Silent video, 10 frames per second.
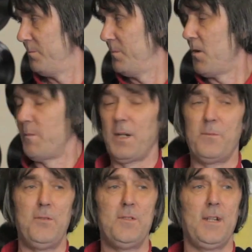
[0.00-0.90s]
You've got my
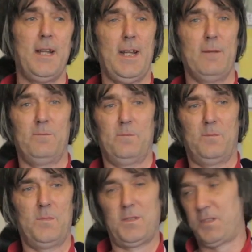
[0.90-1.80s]
computer there, I'm
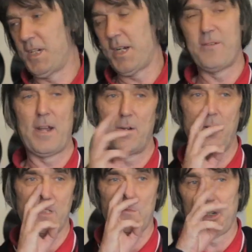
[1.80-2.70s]
checking
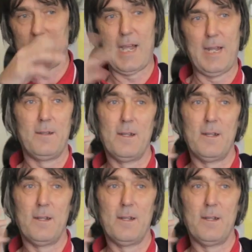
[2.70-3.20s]
records, I'm online.